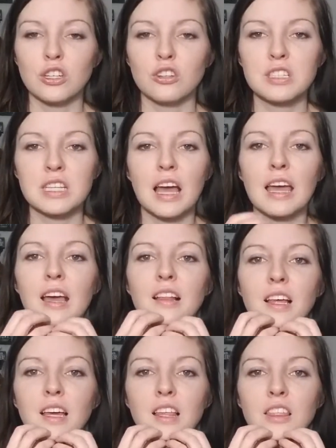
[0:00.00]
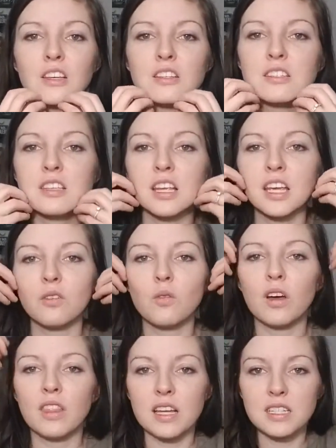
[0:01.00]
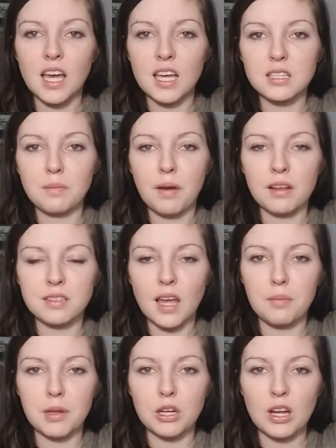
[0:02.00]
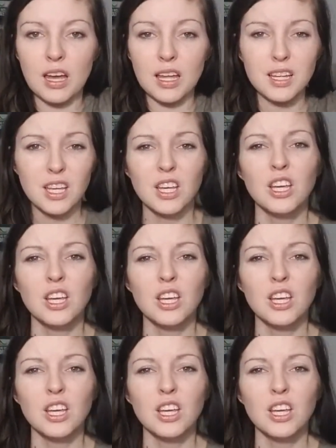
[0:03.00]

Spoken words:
you'll see I had like the sling one that ties up on top of your head.